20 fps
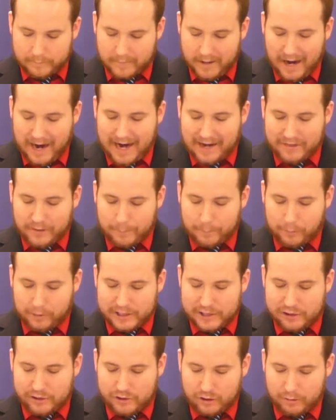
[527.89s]
I, the
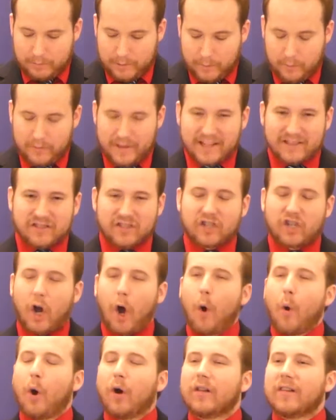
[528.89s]
preacher, remember that's
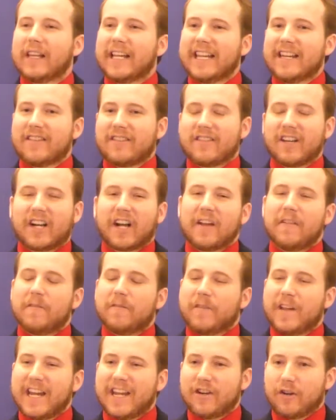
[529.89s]
Koheleth, the
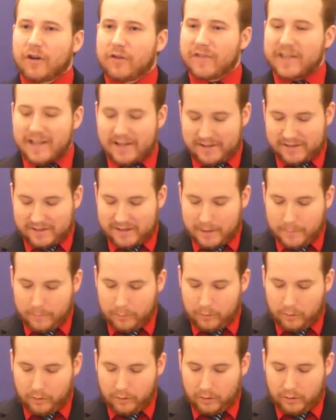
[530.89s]
convener, the
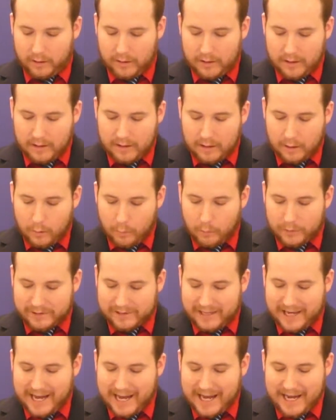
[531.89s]
assembler, was
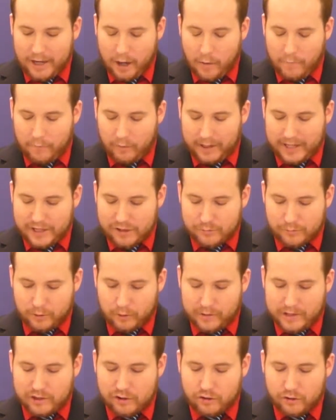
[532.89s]
king over
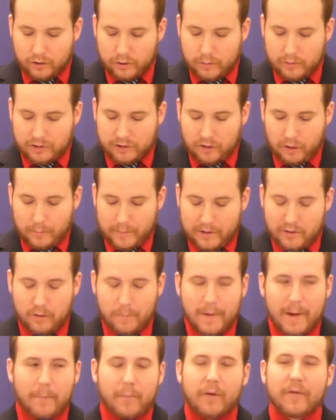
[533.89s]
Israel in Jerusalem. And
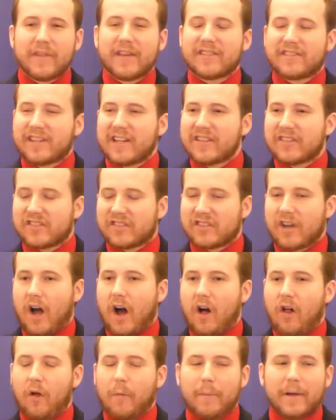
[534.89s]
remember, this is
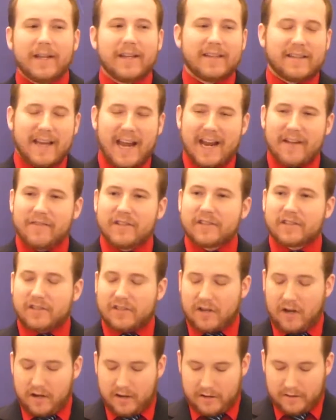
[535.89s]
Solomon, David's
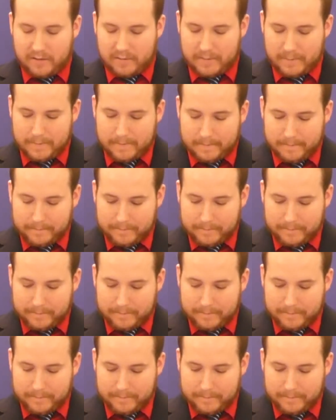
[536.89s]
son.